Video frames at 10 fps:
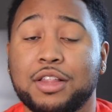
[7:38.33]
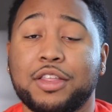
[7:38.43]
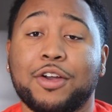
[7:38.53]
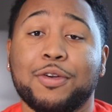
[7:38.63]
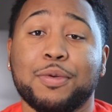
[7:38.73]

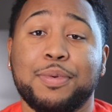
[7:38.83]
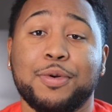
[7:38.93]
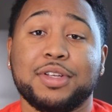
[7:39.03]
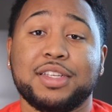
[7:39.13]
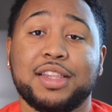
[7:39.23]
there are
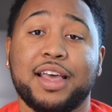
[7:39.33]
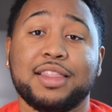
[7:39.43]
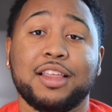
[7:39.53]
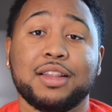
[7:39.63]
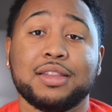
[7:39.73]
reports
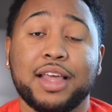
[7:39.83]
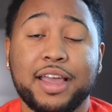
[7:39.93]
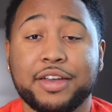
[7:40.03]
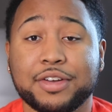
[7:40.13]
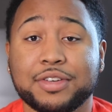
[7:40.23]
that the
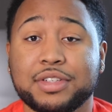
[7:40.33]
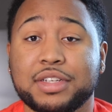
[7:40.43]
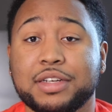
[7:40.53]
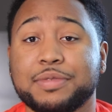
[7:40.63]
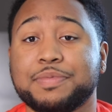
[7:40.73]
Lakers